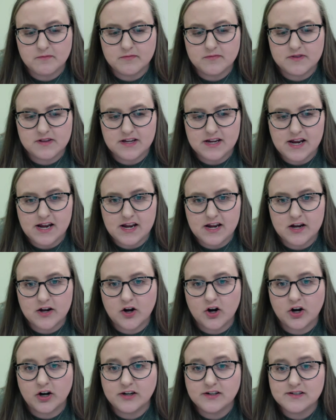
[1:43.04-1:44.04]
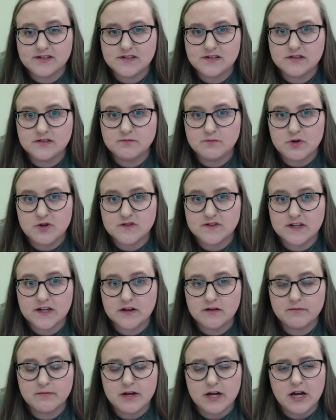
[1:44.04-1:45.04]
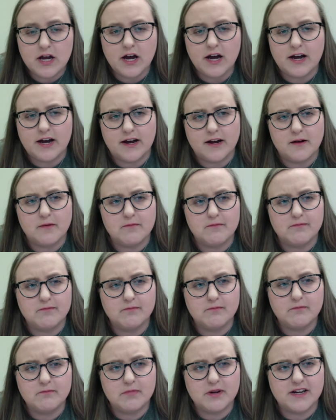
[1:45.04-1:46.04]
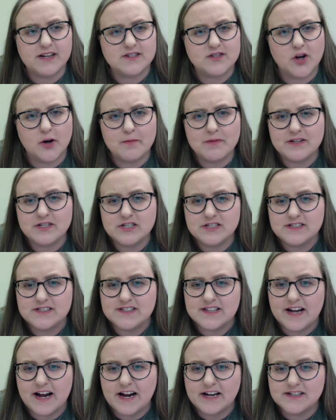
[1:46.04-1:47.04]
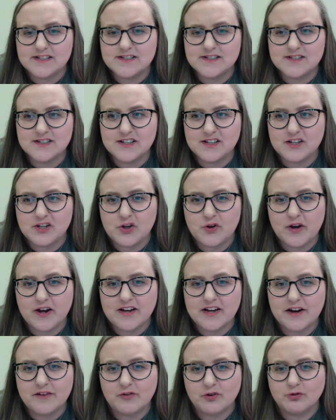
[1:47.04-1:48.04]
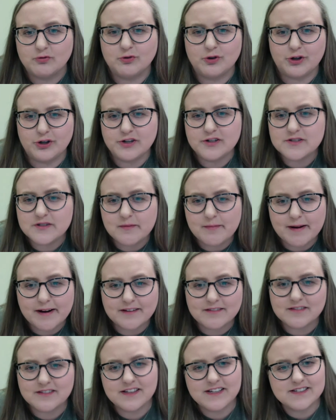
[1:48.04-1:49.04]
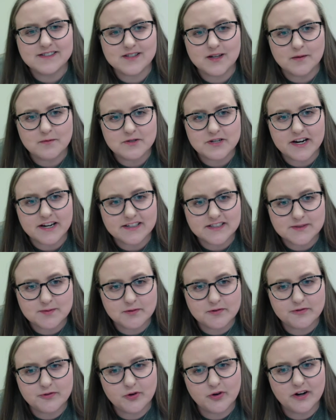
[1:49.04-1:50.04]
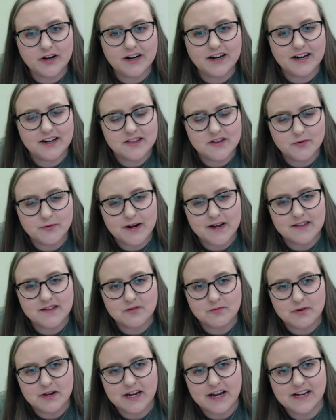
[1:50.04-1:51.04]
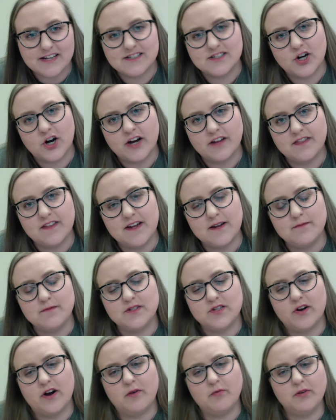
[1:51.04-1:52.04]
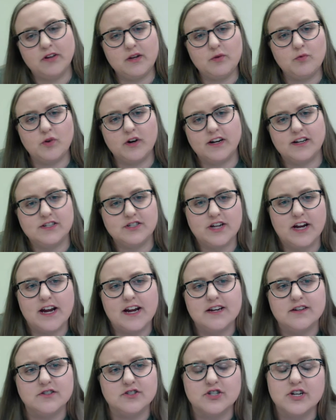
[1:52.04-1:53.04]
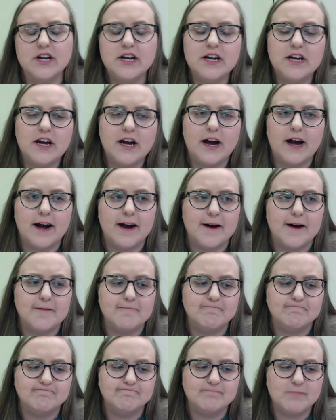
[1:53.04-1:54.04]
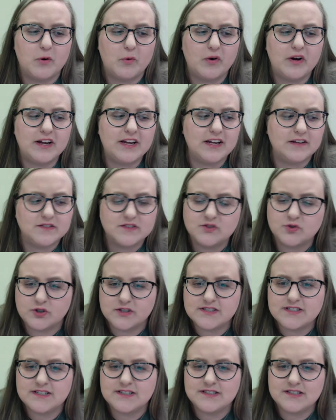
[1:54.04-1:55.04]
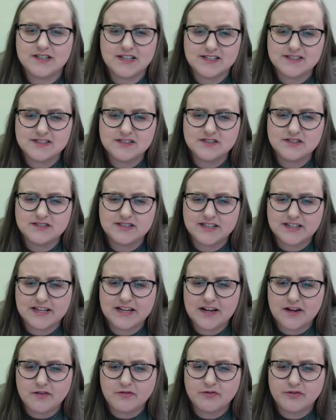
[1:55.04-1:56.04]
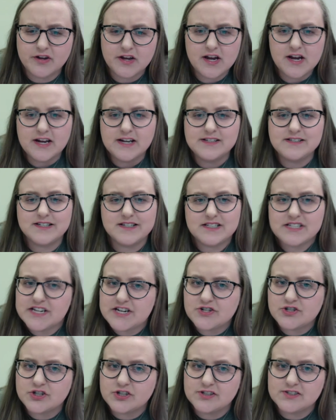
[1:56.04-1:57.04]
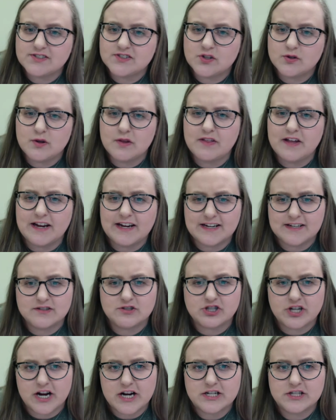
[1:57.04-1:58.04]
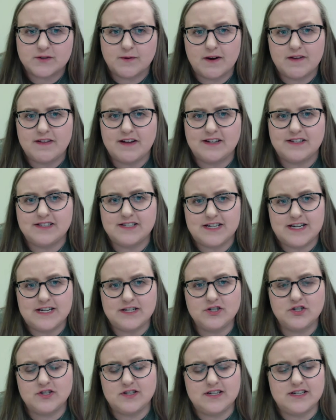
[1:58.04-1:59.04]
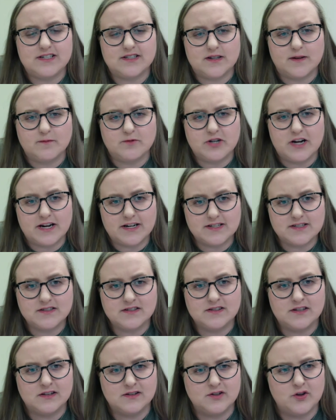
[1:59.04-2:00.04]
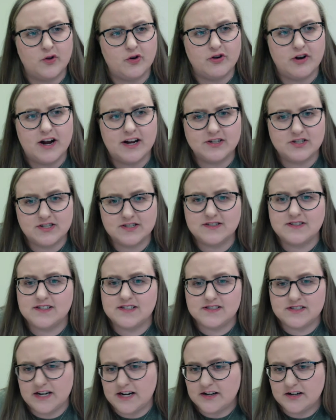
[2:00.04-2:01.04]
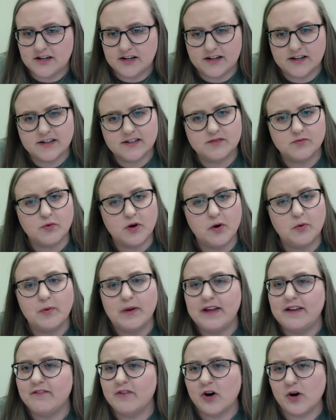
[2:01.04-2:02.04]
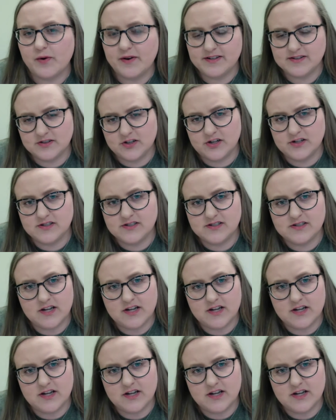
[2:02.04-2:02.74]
the art museum, because y'all mentioned that you had never learned about these subjects before in the way that we had taught them. So I really want to change. I want to give sources to give to teachers so that they can change the way they teach these subjects, so they're not just the standard what we've always learned,